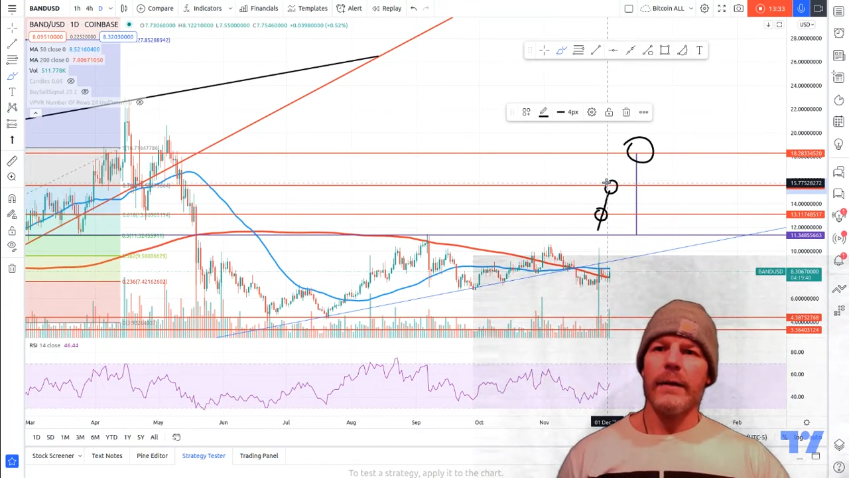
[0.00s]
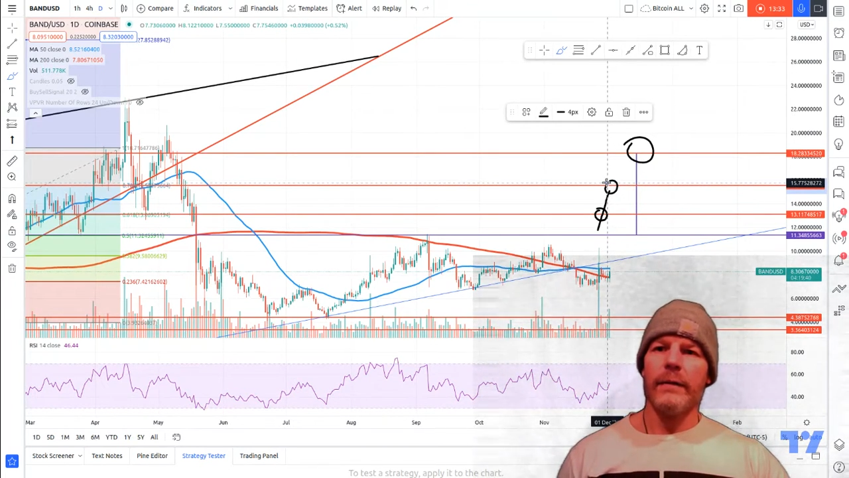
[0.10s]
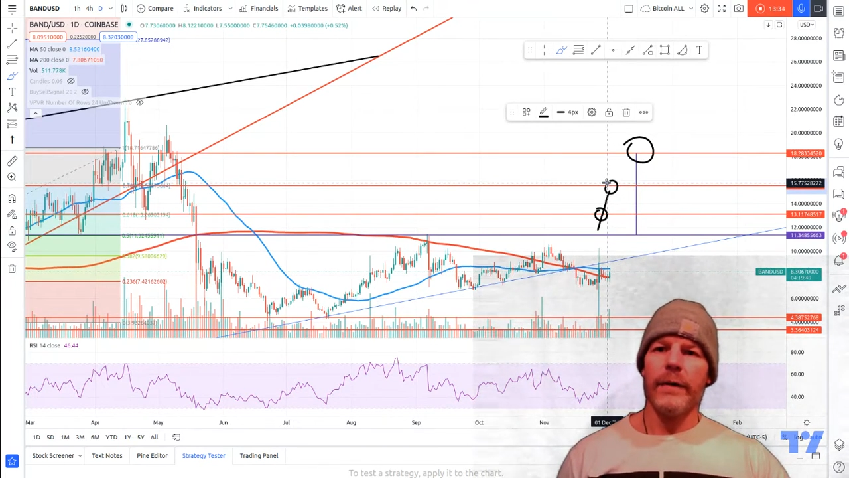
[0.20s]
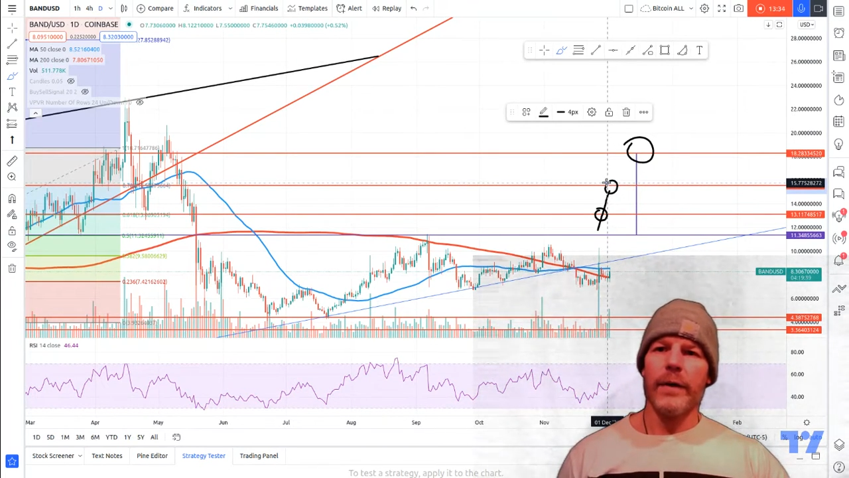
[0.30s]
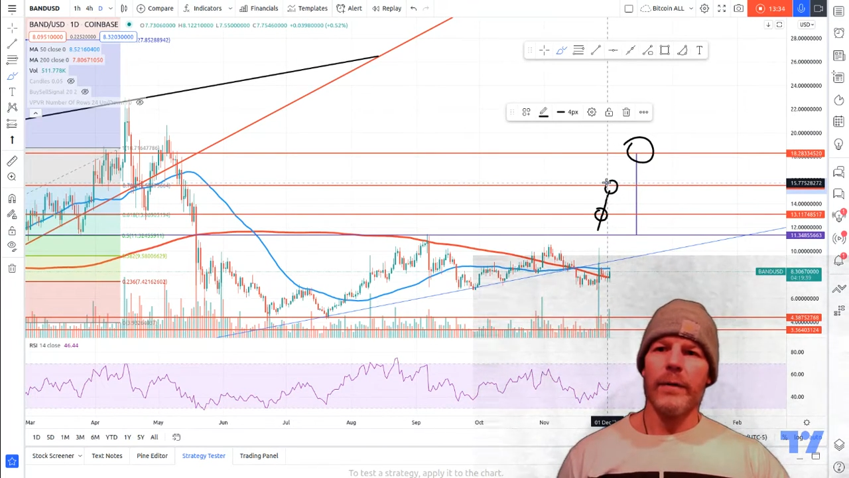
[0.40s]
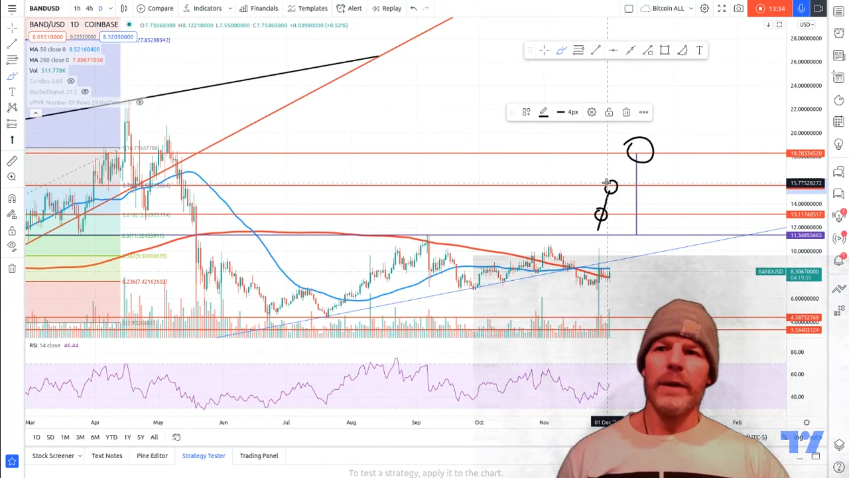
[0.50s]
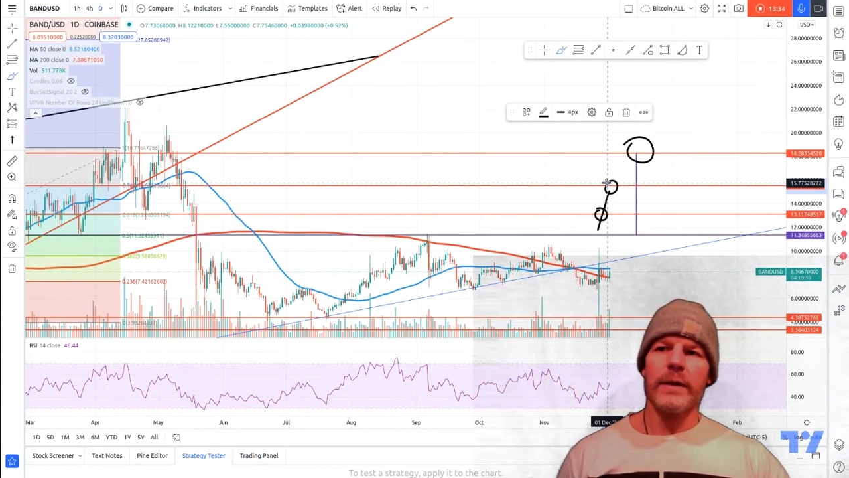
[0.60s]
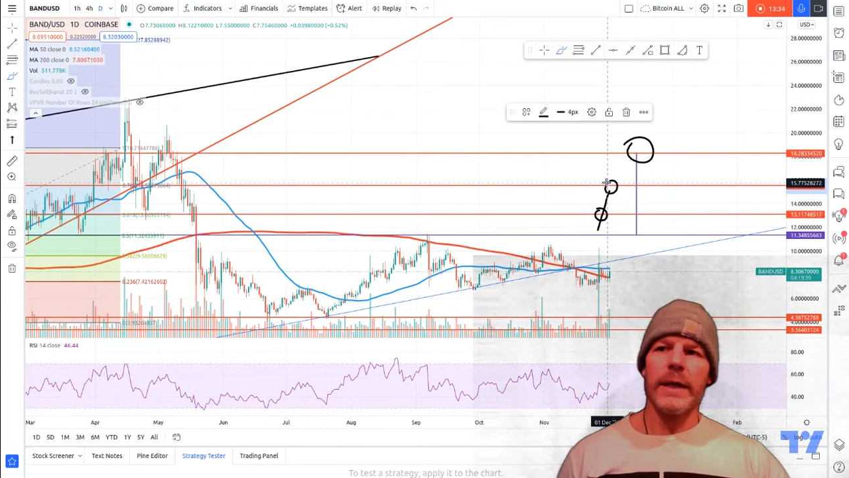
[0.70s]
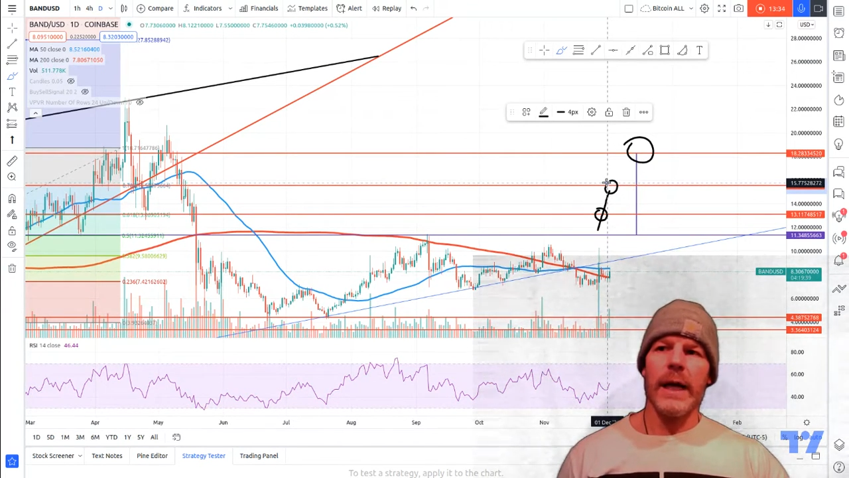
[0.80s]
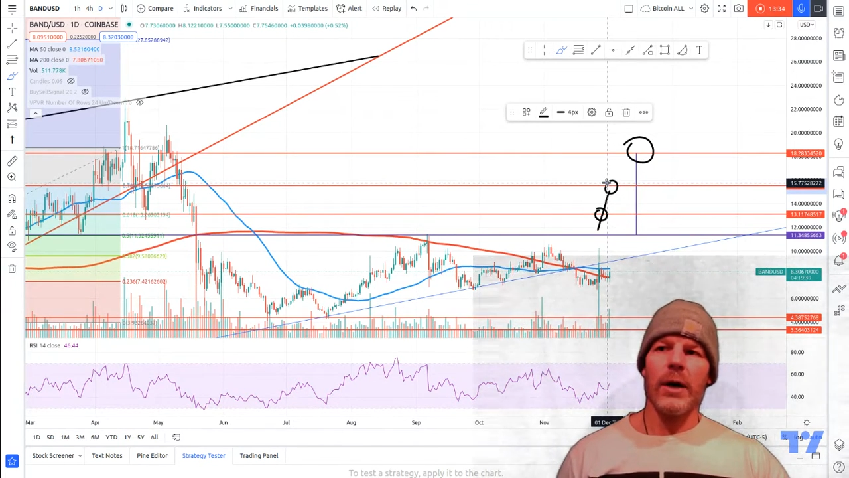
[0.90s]
Fear of
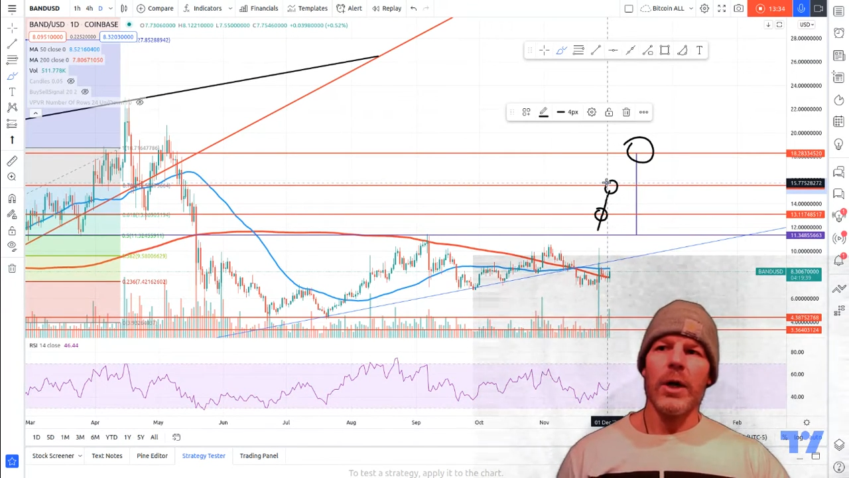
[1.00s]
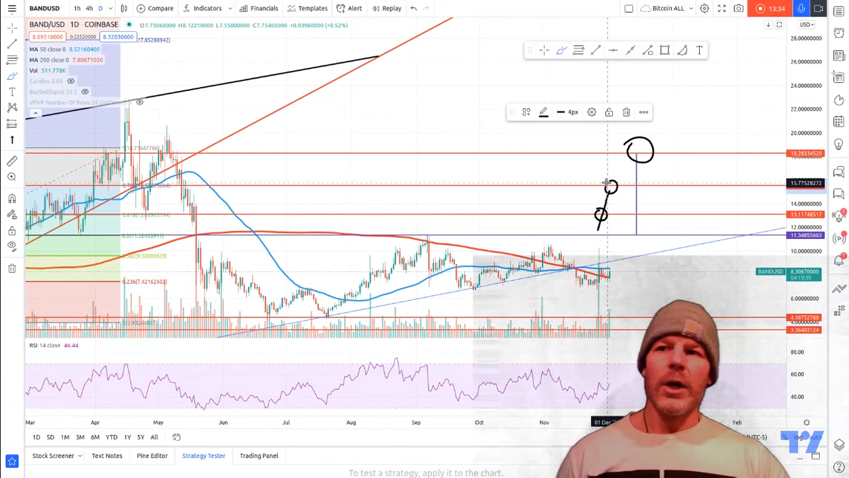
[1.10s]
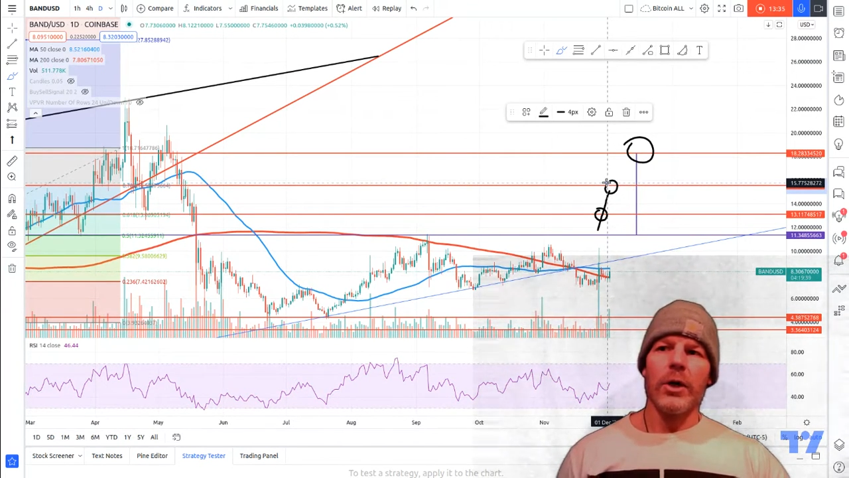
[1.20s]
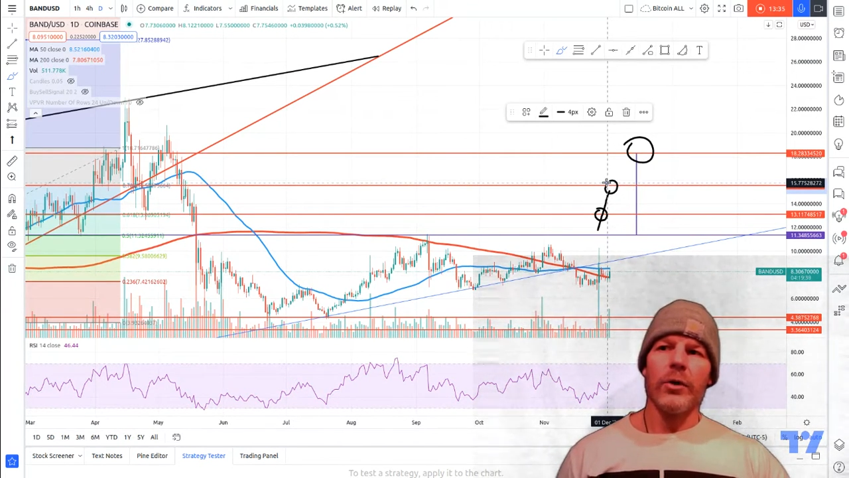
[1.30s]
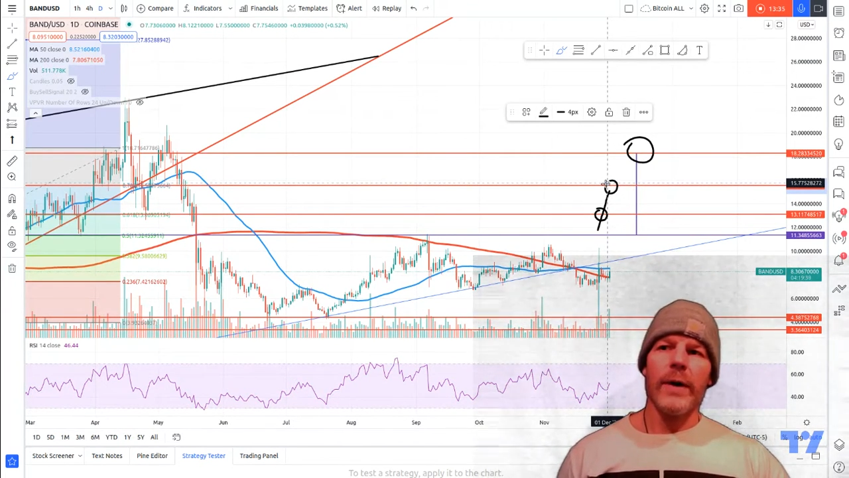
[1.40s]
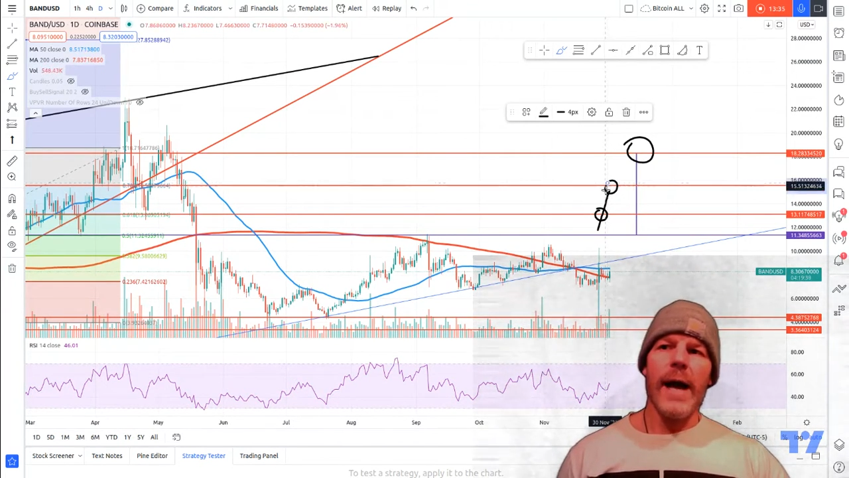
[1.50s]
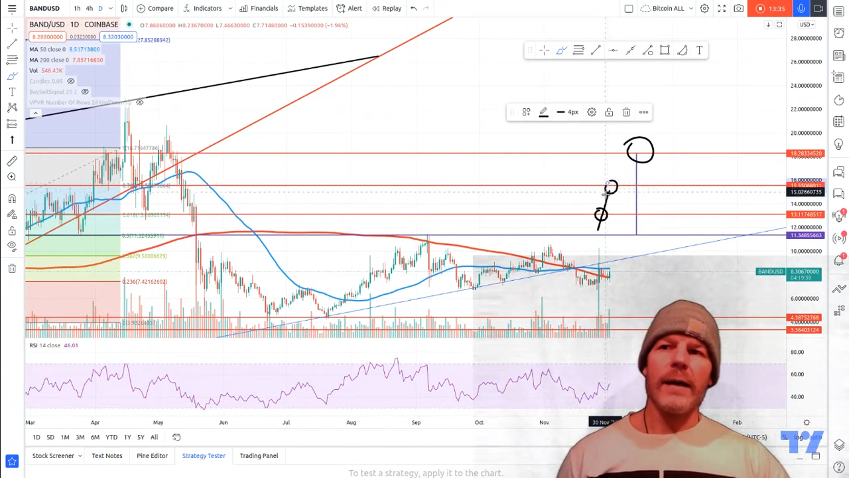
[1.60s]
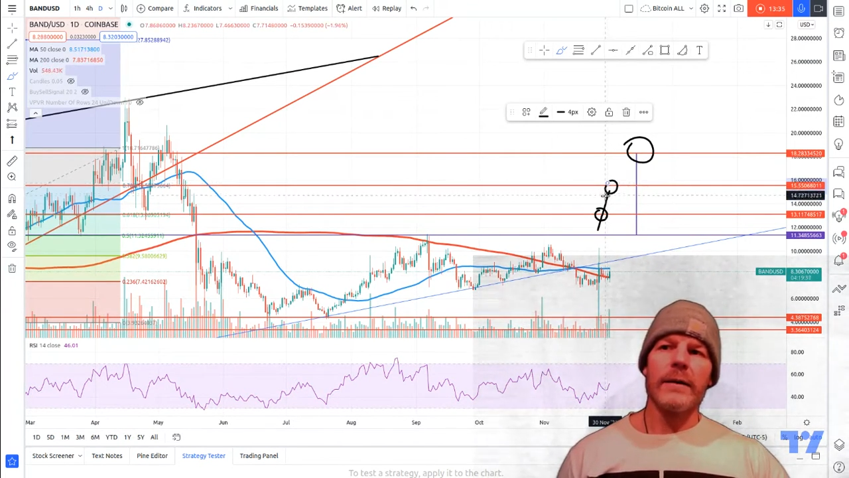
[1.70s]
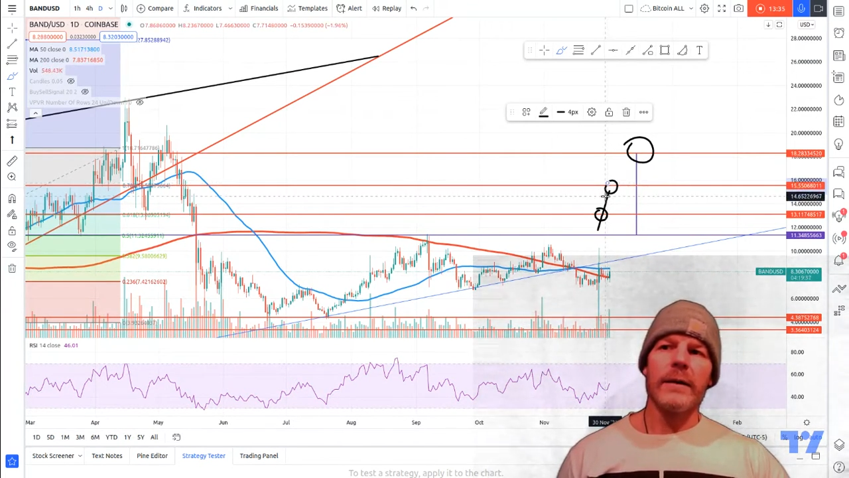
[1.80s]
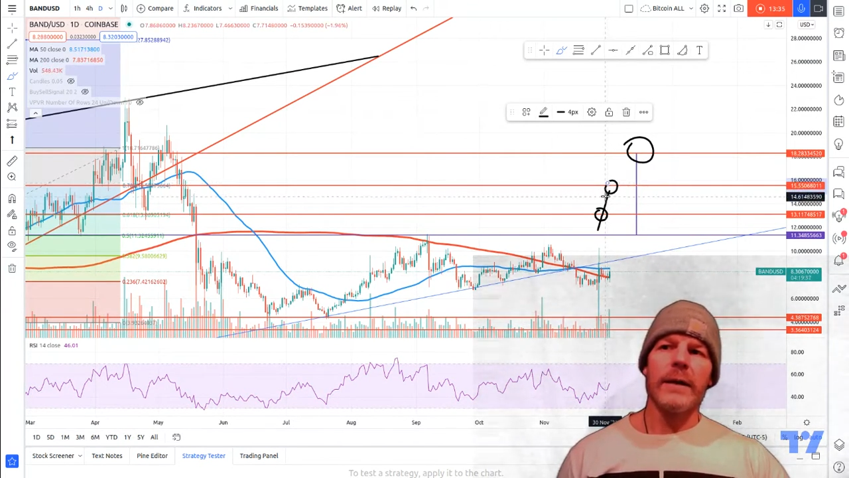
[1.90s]
missing out. You're
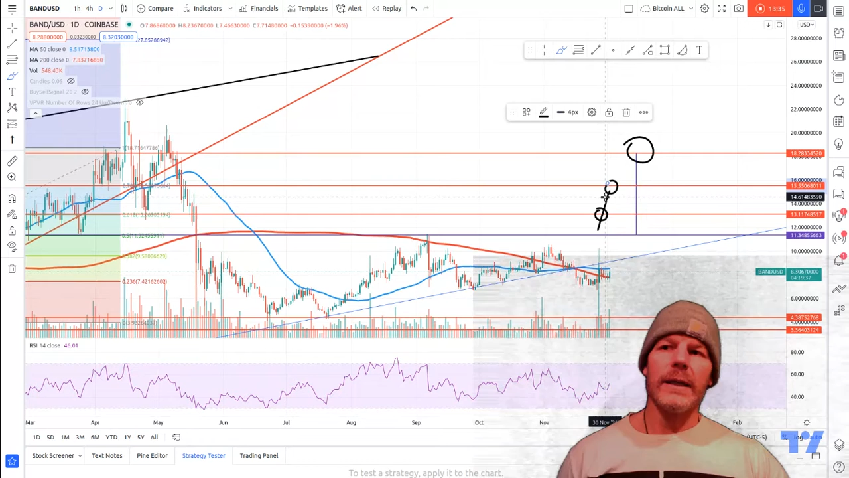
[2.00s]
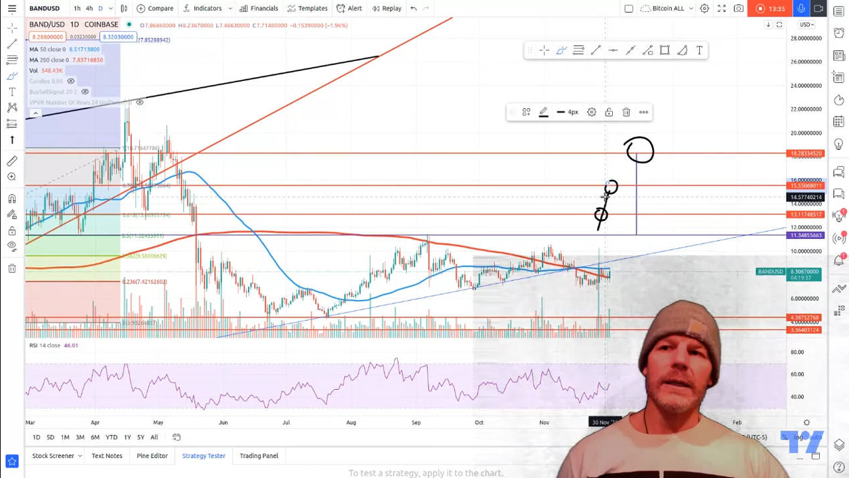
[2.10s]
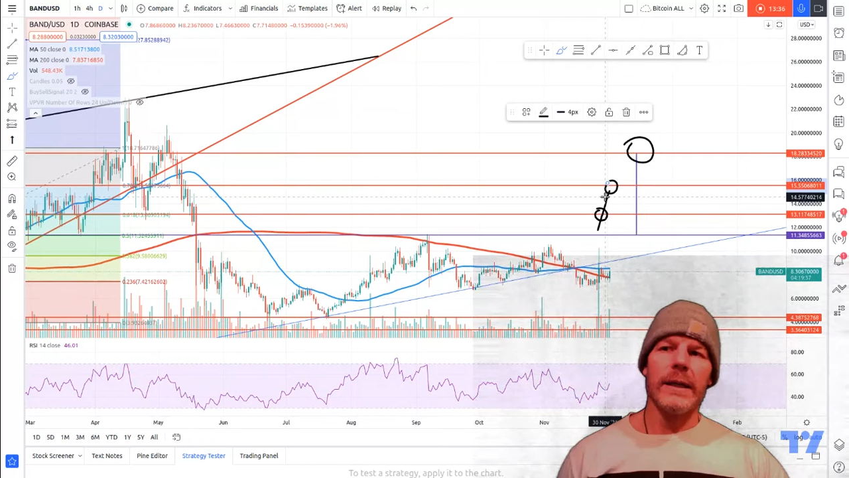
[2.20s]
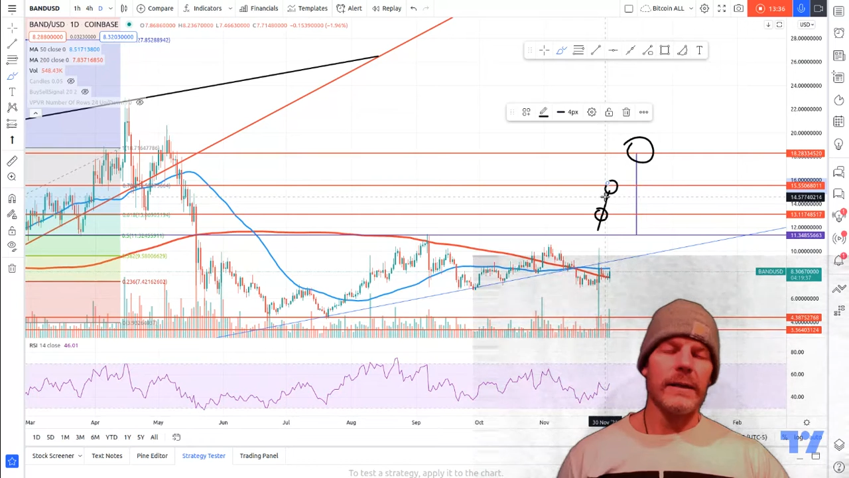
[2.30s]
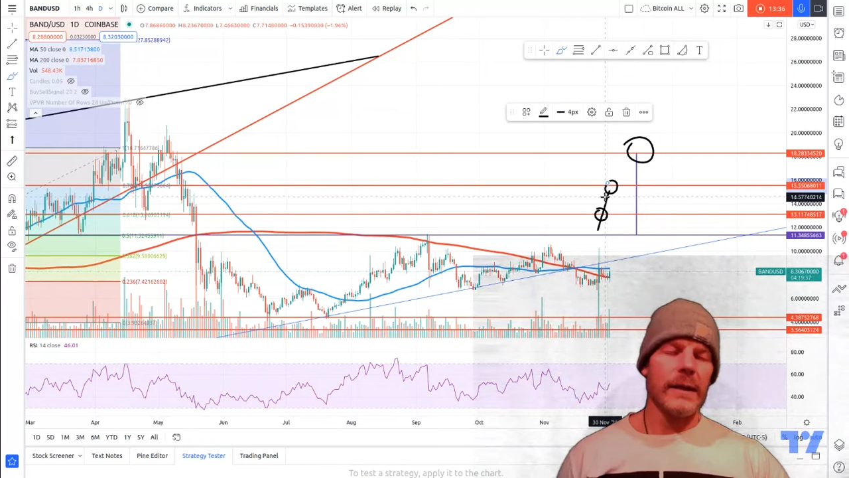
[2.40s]
exiting these.